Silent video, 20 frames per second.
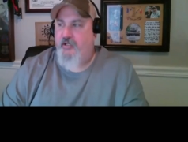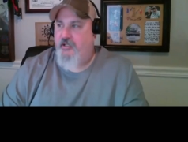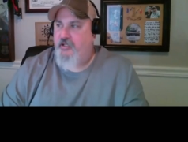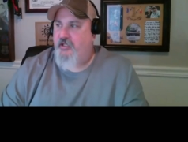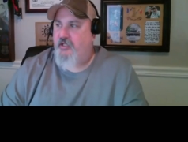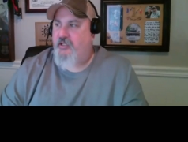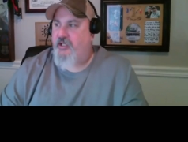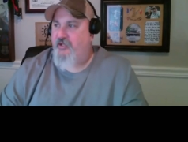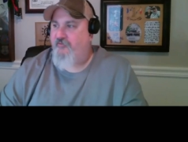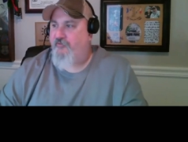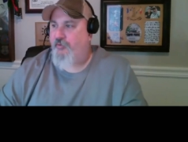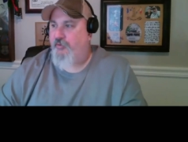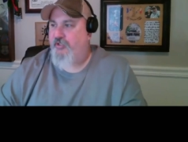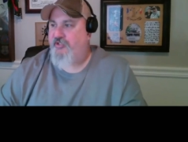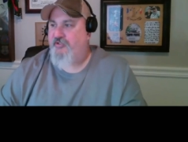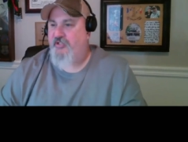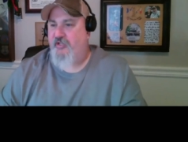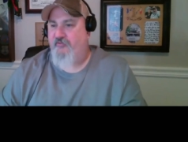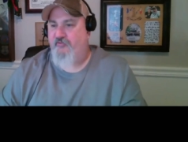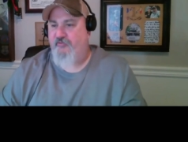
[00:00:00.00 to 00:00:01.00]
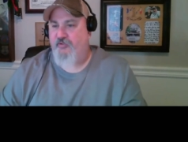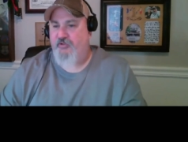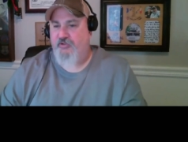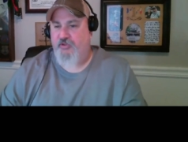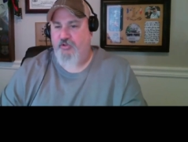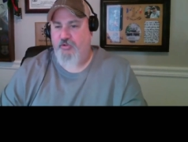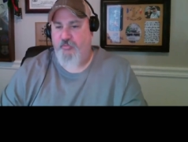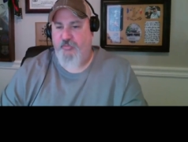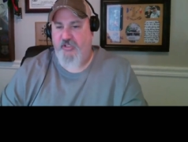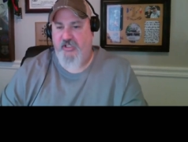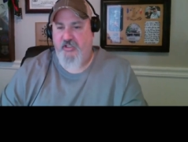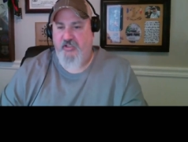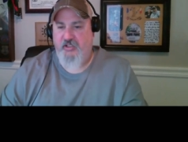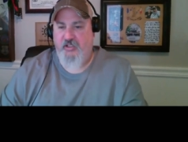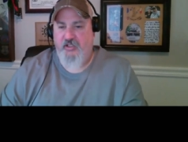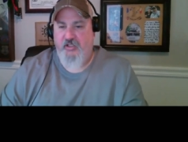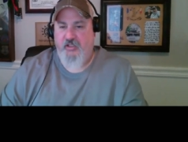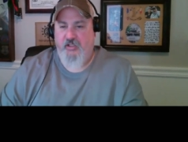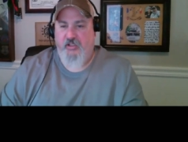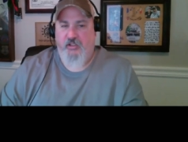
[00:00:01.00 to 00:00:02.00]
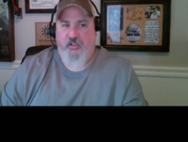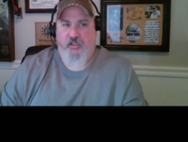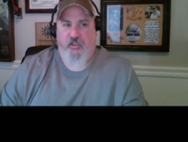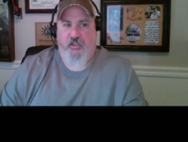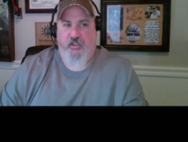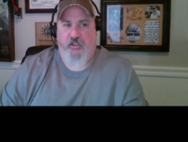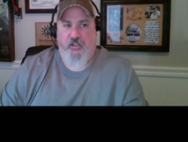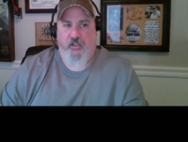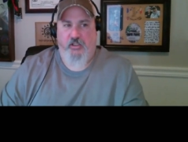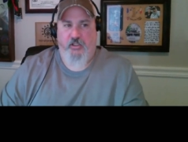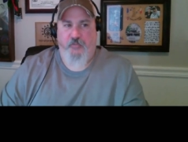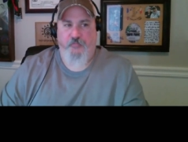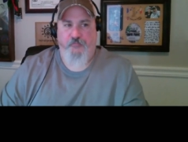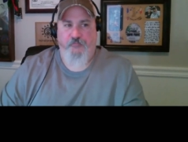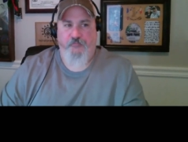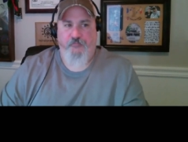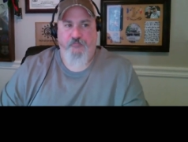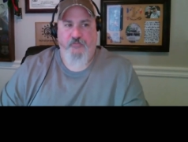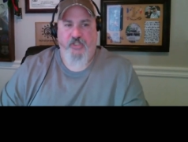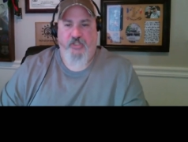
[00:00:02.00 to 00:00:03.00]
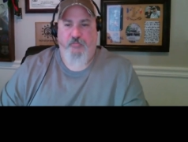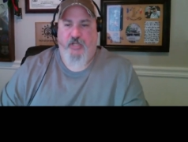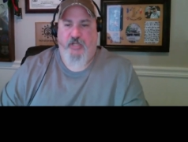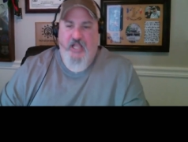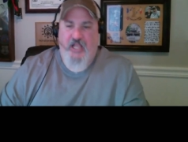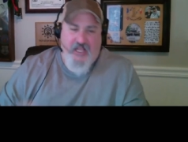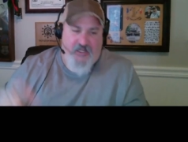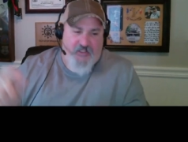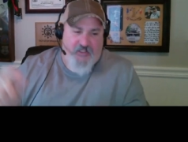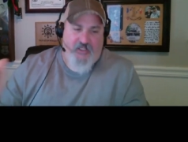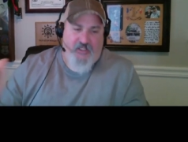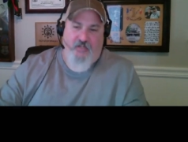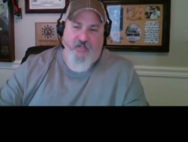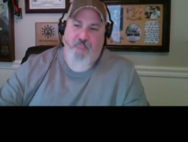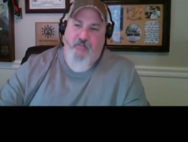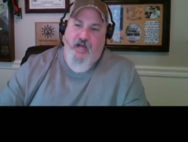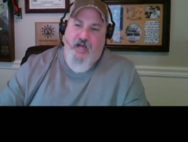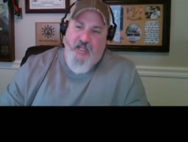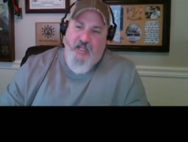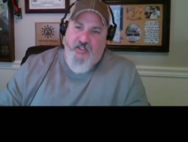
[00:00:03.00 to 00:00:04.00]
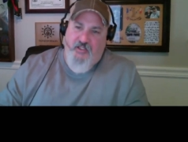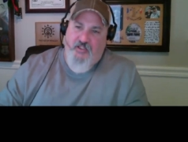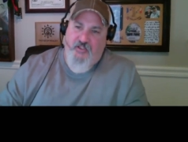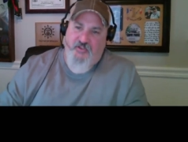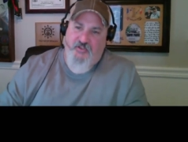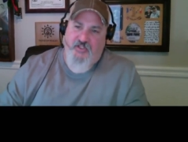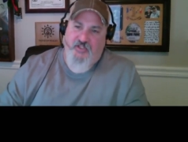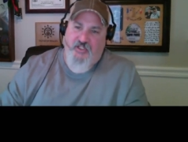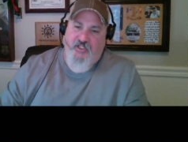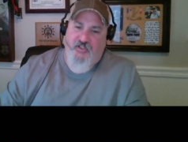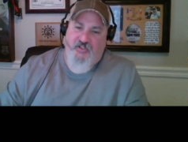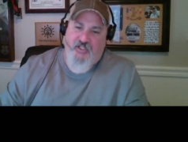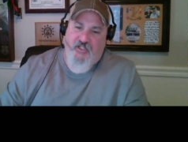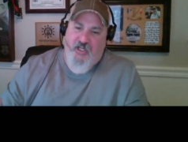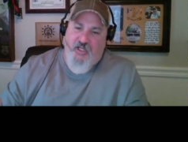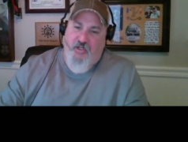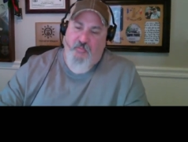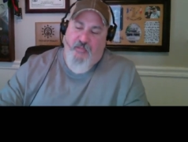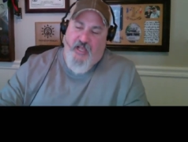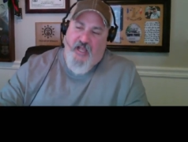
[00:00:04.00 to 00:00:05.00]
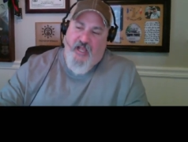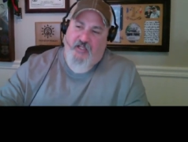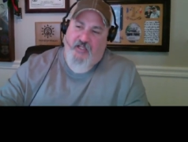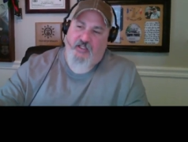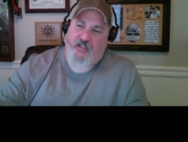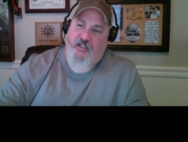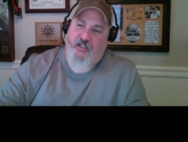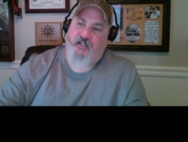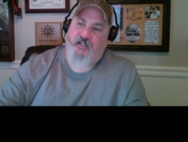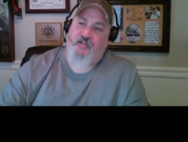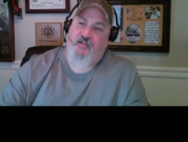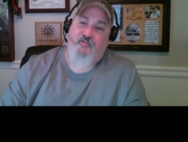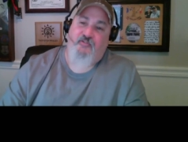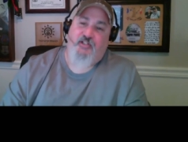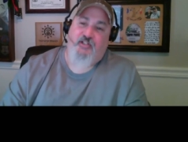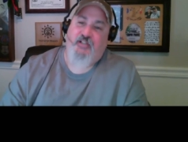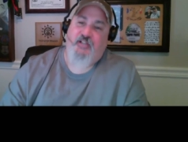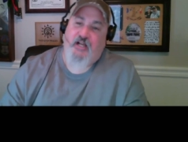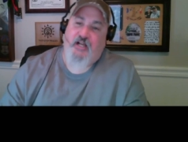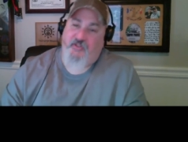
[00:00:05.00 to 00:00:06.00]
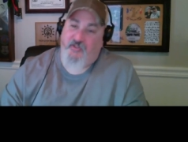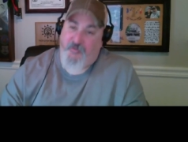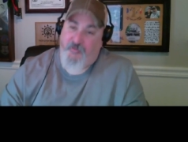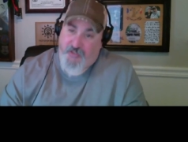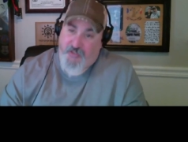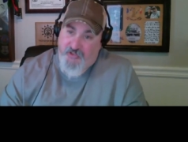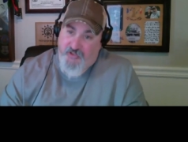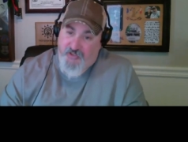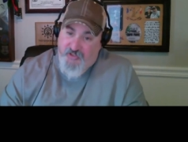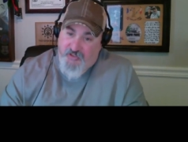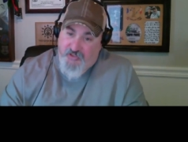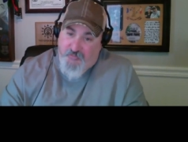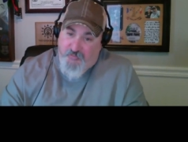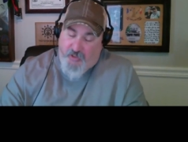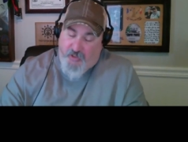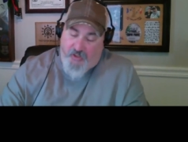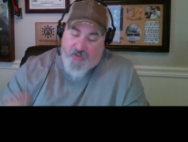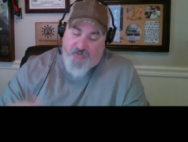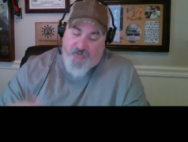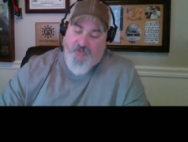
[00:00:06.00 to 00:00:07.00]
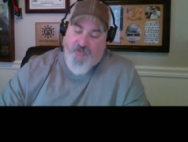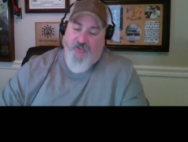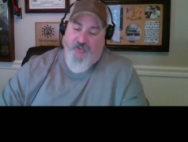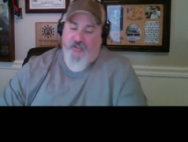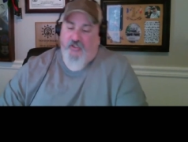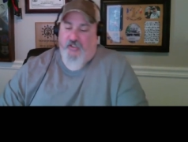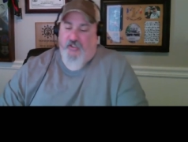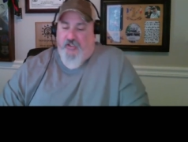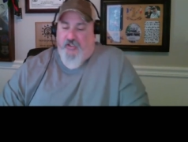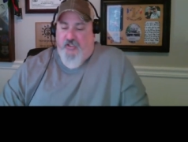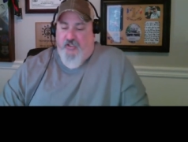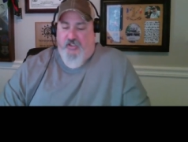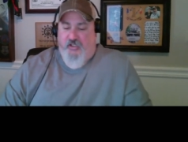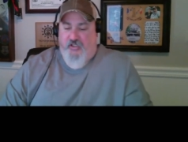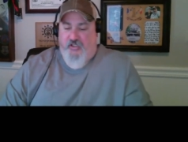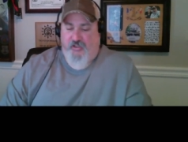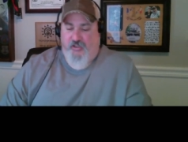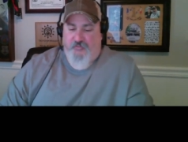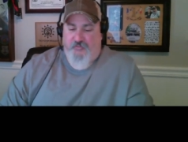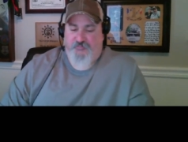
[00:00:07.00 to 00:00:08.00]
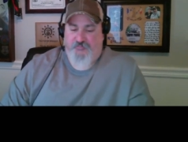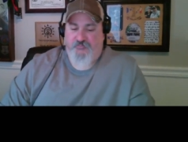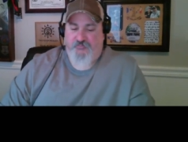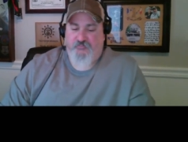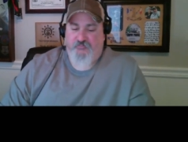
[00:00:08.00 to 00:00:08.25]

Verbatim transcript: ak-47 for a little bit uh, but i had to get a mic to get the air back and i forgot to mention this part um,